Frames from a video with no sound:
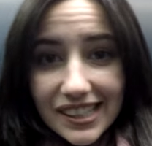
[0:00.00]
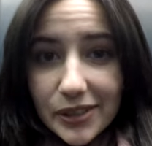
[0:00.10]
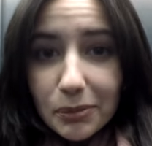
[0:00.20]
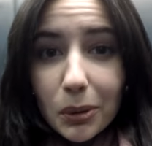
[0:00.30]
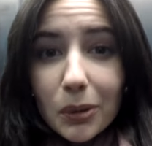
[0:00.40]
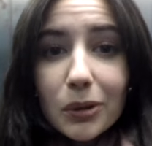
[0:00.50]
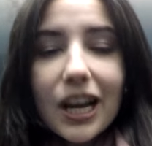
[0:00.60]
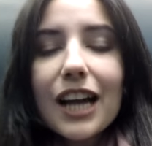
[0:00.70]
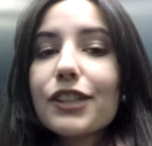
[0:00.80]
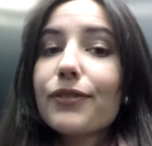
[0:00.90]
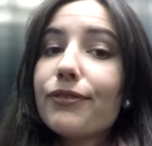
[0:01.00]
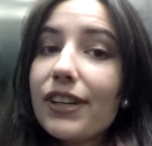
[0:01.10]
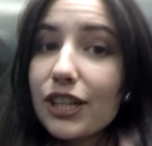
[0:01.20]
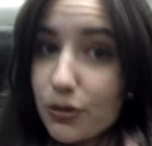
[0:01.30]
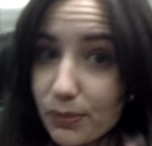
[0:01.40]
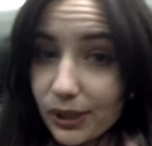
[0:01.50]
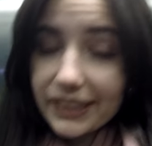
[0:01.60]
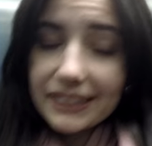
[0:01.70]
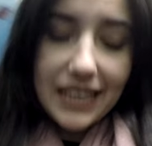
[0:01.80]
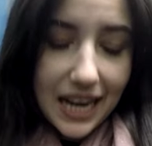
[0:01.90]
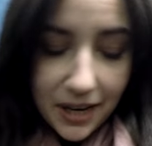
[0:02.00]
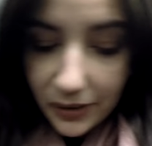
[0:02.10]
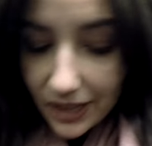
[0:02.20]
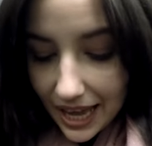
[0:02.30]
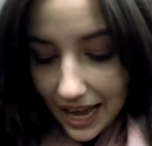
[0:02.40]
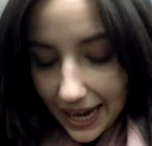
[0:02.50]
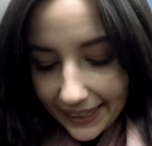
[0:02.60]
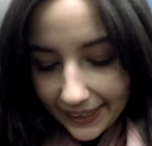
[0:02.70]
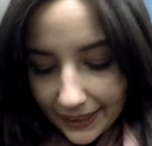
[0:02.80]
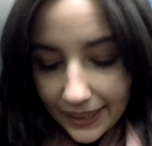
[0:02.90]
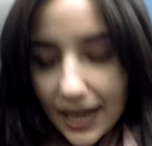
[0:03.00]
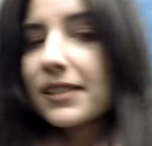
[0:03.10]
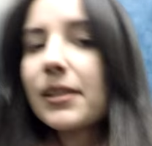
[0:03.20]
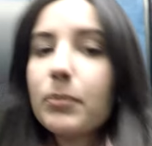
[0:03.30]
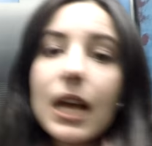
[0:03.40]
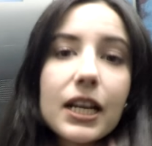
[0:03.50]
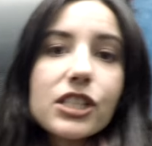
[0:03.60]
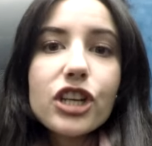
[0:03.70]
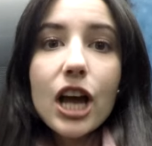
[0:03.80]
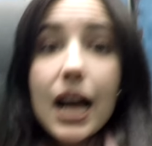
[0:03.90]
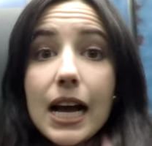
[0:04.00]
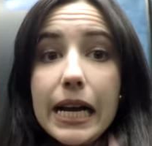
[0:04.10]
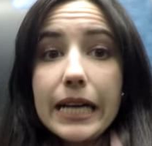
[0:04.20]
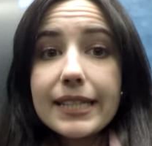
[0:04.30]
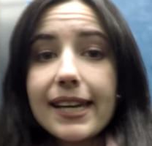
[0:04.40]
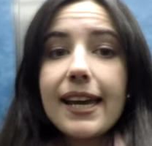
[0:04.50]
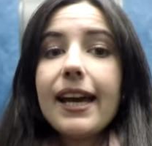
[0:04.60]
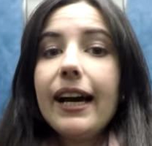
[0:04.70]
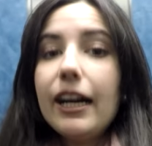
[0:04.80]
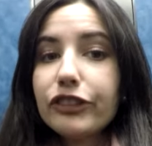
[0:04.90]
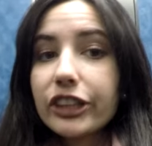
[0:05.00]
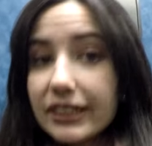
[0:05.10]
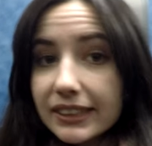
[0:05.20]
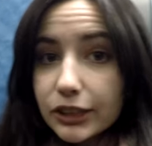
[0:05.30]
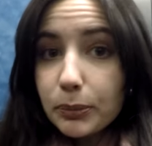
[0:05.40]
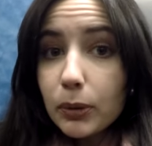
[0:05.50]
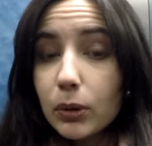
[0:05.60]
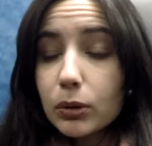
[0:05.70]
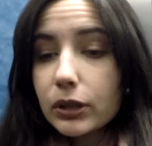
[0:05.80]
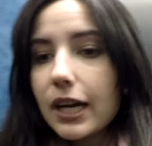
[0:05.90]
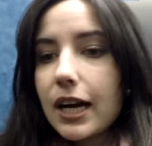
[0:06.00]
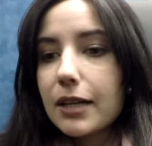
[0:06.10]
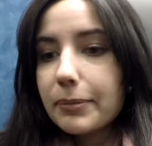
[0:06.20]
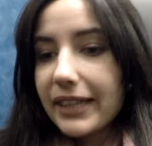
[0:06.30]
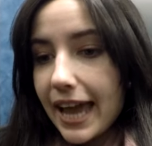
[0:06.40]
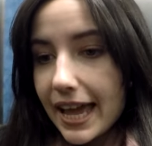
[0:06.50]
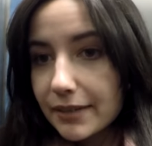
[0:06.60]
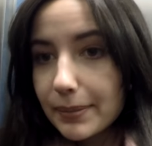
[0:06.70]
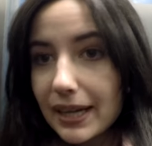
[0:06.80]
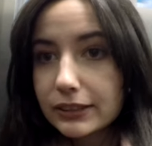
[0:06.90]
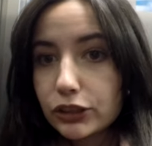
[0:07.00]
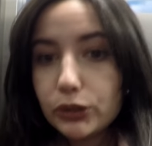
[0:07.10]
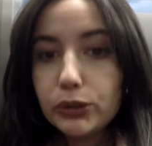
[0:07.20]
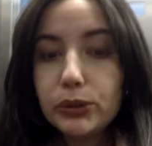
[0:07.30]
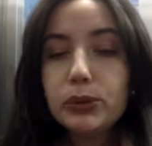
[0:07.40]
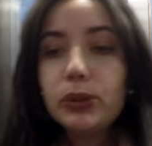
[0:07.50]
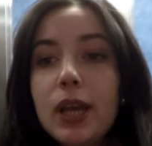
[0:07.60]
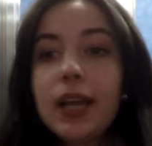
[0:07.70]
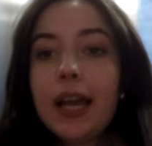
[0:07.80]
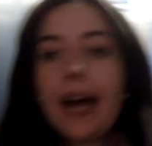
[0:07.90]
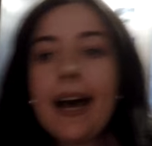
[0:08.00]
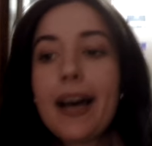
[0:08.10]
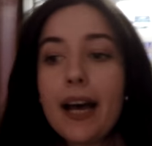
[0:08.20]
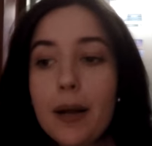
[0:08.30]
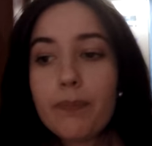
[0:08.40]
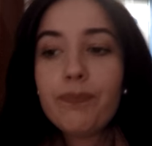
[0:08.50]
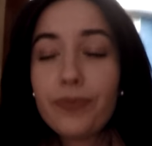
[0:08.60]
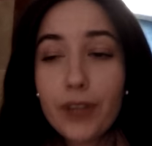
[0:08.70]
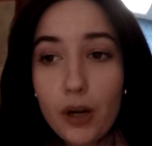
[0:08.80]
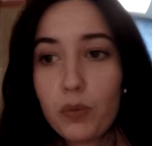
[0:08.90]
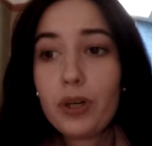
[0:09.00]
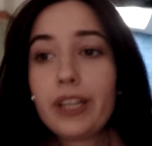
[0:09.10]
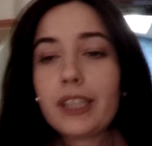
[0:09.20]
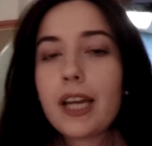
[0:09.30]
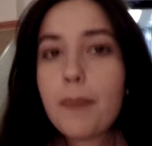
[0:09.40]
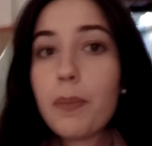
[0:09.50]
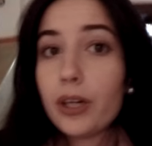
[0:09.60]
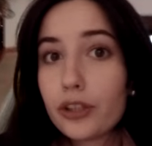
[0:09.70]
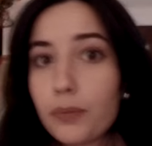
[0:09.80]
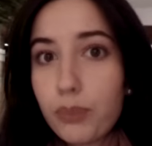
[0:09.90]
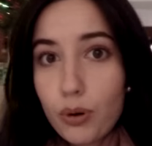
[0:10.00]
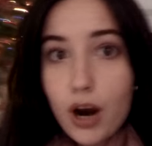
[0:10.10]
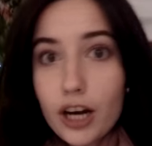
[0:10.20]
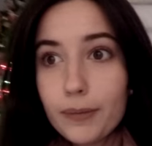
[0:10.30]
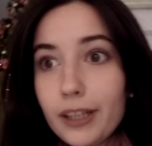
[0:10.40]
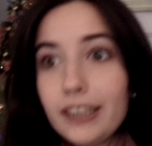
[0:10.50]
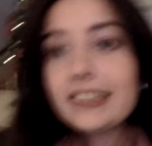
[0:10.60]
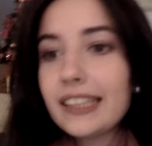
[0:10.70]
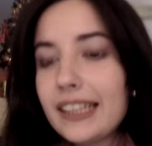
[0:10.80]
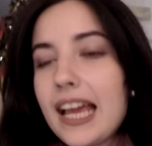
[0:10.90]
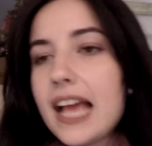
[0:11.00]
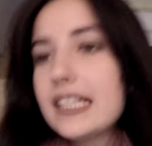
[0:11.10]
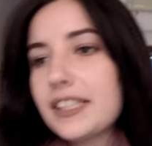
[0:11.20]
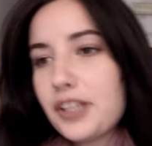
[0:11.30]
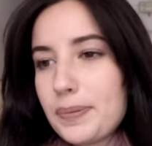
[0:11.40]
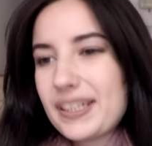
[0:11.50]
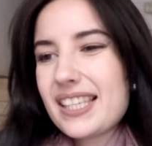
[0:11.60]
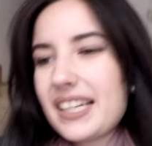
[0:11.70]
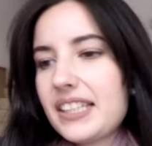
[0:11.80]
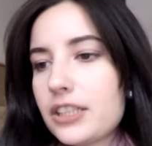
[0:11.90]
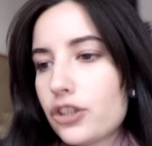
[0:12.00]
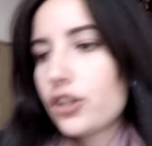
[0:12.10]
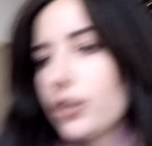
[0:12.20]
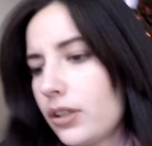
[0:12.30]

on a walk. I just finished work now. Had some lunch. And after Gus walk, I'll be heading back to, not work, but Primark. Just because I need to,